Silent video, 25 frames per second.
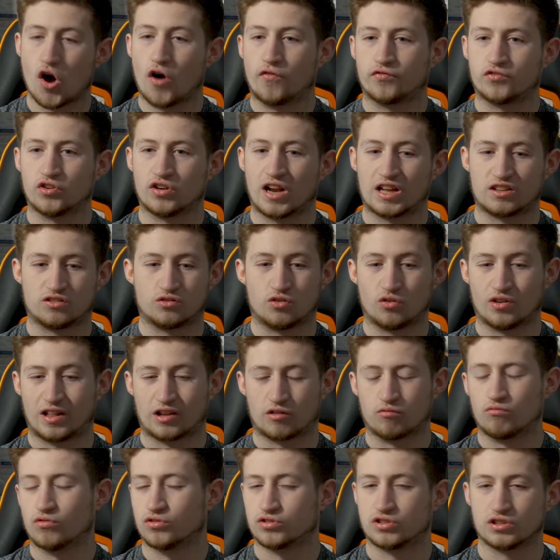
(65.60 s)
often. I do it
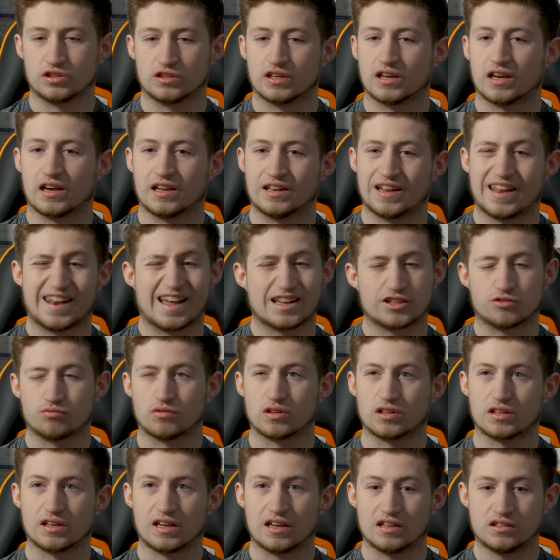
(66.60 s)
like once a year and then that's
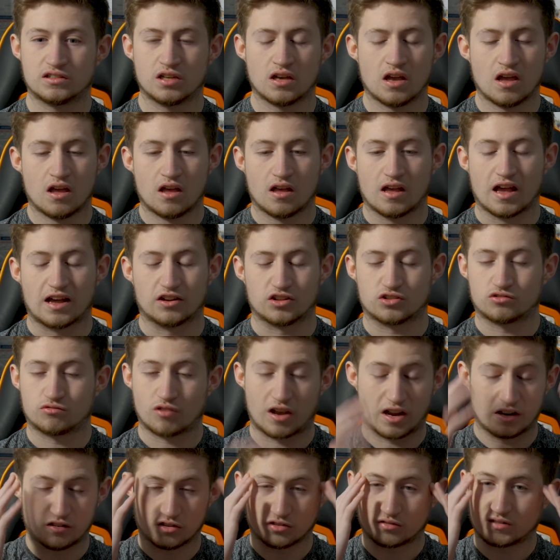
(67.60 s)
really it. I just
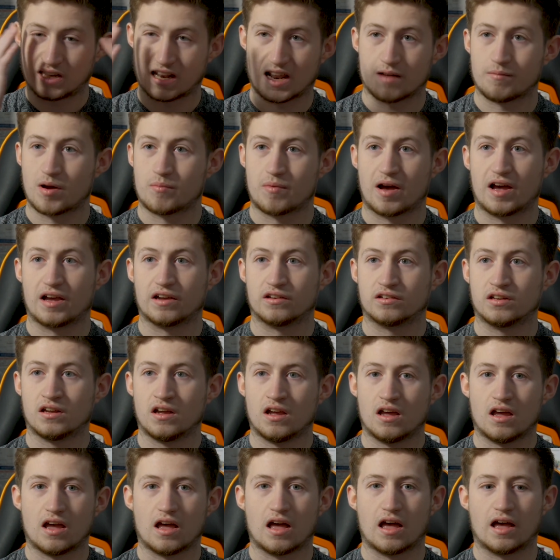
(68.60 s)
try and just get it in my mind.
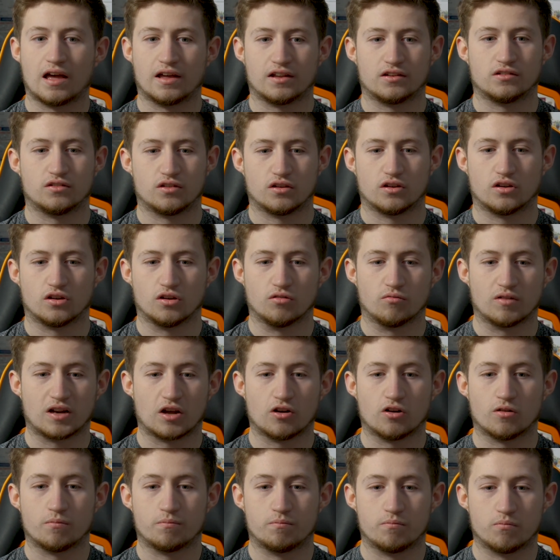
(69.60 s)
And when I
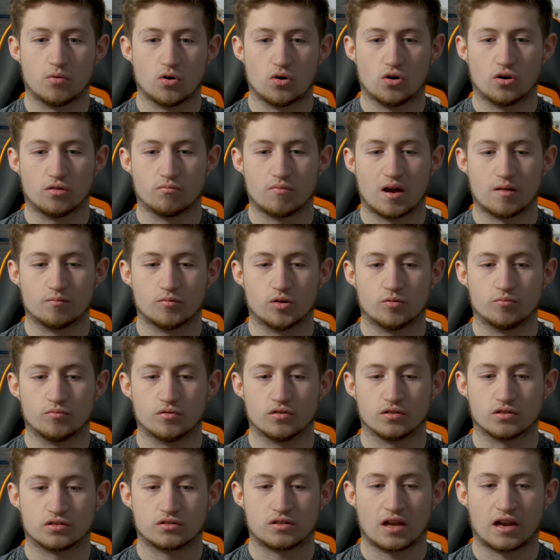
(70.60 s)
was born, my mum
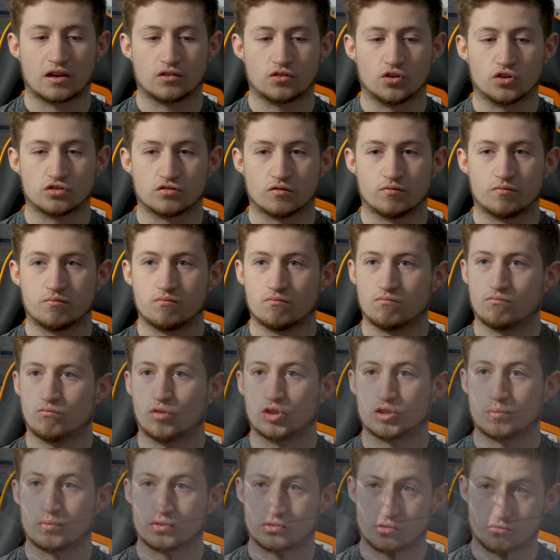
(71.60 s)
was diagnosed with
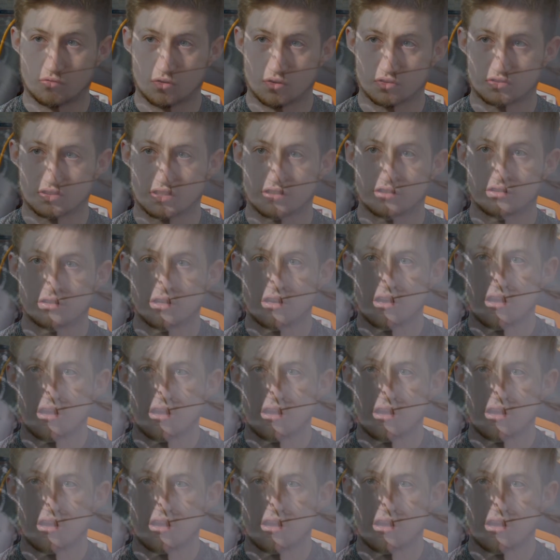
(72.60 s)
multiple sclerosis,